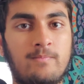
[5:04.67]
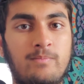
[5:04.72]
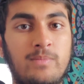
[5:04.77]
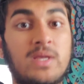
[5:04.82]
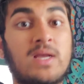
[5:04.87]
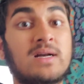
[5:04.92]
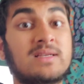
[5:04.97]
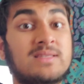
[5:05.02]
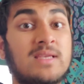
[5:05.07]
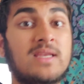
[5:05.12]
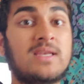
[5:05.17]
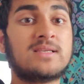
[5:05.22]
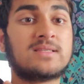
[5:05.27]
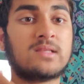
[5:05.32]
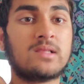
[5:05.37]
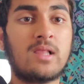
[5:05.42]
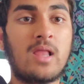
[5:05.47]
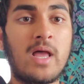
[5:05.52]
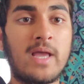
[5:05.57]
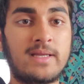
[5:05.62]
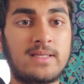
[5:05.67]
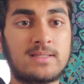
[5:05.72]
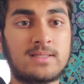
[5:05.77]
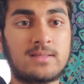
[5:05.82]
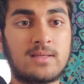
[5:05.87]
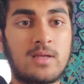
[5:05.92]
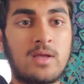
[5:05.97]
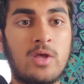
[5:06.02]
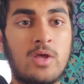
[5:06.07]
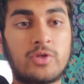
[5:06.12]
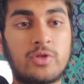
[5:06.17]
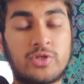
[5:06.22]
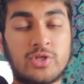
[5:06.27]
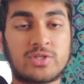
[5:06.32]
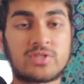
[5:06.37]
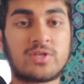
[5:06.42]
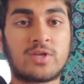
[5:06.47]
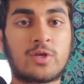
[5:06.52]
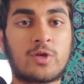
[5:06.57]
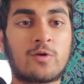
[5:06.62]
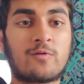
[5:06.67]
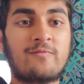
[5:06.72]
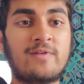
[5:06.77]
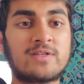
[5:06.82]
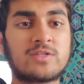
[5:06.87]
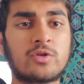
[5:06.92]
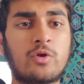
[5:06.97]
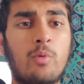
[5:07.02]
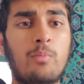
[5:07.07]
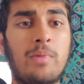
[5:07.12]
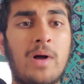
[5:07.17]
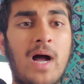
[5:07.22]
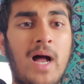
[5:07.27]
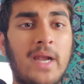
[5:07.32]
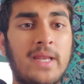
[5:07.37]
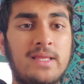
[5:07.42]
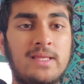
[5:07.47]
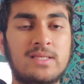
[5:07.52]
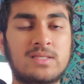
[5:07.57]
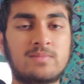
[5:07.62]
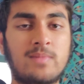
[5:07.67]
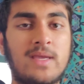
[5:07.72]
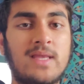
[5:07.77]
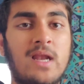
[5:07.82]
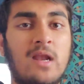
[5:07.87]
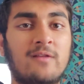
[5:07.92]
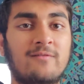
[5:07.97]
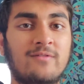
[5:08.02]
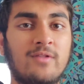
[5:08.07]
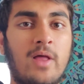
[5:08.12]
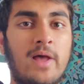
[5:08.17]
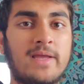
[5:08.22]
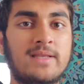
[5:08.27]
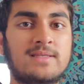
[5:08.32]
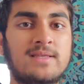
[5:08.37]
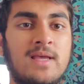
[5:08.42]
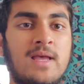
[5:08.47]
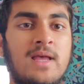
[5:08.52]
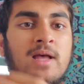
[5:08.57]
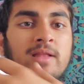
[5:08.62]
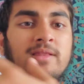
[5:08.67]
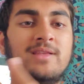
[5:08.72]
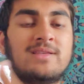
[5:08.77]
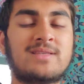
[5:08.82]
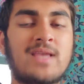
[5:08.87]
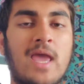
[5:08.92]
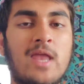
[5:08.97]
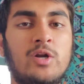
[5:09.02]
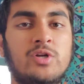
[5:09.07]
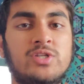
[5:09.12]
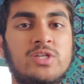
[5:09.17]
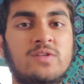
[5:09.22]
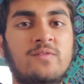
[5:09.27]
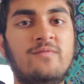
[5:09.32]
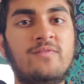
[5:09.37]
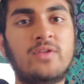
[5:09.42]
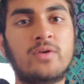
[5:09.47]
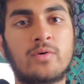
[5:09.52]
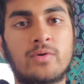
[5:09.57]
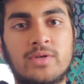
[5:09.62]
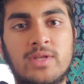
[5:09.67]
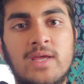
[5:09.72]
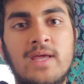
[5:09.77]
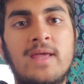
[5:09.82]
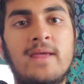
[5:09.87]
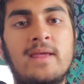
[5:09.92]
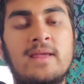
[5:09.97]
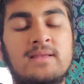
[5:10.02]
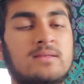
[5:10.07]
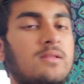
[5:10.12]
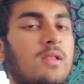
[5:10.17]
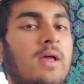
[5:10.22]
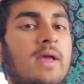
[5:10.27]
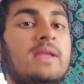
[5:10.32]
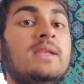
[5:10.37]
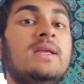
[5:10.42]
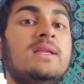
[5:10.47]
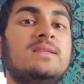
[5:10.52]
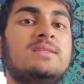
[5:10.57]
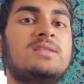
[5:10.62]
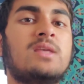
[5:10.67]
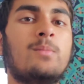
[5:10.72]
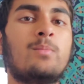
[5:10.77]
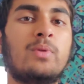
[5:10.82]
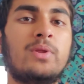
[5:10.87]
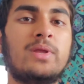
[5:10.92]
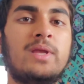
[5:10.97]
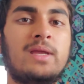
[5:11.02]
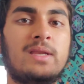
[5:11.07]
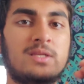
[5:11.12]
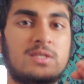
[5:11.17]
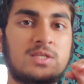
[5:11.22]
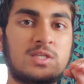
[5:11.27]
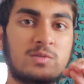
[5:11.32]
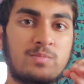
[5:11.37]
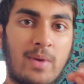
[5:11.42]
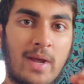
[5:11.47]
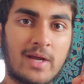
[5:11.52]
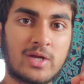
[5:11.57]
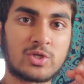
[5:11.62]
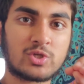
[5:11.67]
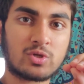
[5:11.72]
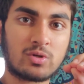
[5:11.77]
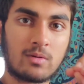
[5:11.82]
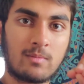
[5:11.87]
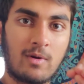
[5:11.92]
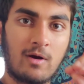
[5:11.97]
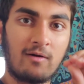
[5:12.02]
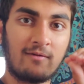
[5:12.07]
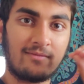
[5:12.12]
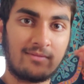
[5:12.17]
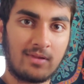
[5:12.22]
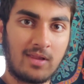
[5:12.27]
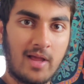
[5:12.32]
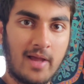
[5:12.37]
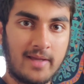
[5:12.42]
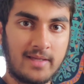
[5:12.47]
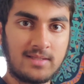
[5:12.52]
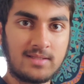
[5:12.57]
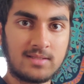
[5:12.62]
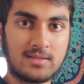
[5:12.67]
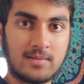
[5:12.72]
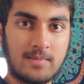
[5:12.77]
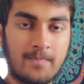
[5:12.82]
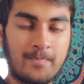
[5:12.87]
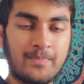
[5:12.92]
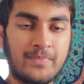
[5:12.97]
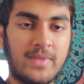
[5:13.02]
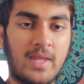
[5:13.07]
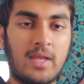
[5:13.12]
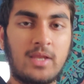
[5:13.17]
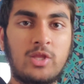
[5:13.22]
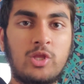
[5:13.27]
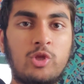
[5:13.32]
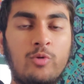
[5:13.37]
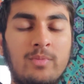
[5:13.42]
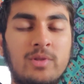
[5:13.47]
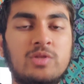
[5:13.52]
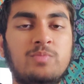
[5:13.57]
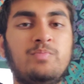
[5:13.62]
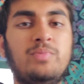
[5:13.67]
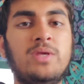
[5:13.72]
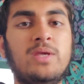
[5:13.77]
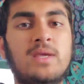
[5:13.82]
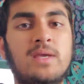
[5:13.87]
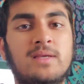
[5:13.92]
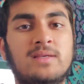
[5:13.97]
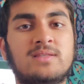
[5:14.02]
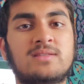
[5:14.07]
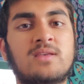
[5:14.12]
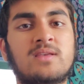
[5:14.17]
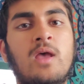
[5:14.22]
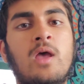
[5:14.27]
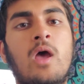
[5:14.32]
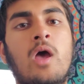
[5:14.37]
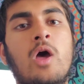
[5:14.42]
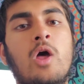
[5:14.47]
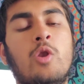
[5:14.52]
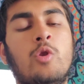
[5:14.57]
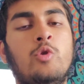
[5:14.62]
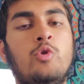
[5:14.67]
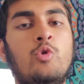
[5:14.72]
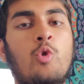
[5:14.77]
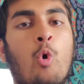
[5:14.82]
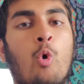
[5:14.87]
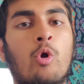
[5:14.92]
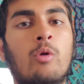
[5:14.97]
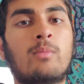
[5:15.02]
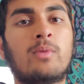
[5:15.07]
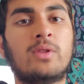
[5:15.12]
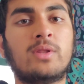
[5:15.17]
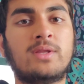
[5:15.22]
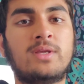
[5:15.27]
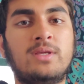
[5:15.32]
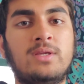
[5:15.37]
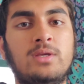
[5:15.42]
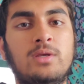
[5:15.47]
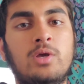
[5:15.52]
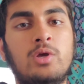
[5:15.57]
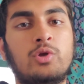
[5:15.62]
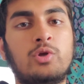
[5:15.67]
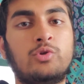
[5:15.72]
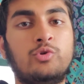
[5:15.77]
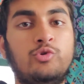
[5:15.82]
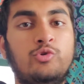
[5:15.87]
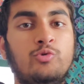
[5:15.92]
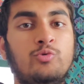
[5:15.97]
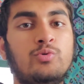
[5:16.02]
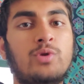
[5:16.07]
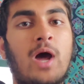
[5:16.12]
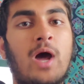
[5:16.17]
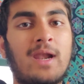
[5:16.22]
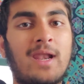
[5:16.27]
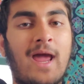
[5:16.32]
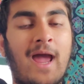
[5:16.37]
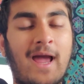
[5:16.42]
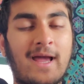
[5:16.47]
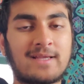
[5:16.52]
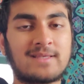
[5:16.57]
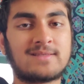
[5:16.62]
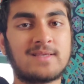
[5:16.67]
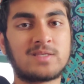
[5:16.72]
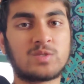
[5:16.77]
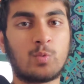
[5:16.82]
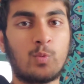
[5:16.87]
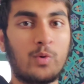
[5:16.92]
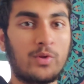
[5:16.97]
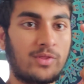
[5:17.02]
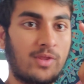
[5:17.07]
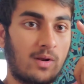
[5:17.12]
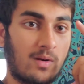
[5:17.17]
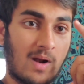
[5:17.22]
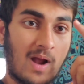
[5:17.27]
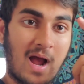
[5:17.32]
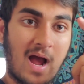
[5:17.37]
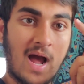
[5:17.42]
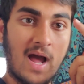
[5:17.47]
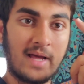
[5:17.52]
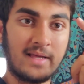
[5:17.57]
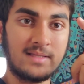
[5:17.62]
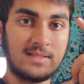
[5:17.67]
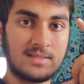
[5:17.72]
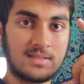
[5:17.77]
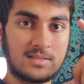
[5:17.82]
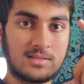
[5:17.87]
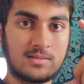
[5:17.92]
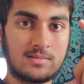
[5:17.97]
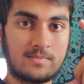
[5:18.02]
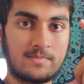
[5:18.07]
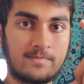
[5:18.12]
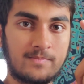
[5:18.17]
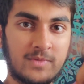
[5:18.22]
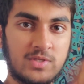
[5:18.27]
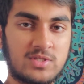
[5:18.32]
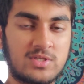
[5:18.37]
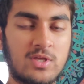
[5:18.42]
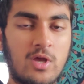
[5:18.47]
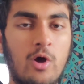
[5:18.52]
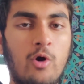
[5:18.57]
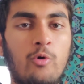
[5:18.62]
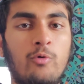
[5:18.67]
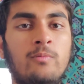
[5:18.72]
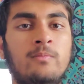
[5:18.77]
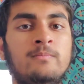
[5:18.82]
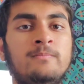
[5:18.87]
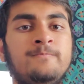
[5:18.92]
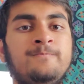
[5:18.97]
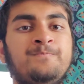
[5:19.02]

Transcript: because it is light. Just like your physical body is made out of light, this energy field is light. It's simply in a spectrum of light that human beings normally do not access with their eyes. So,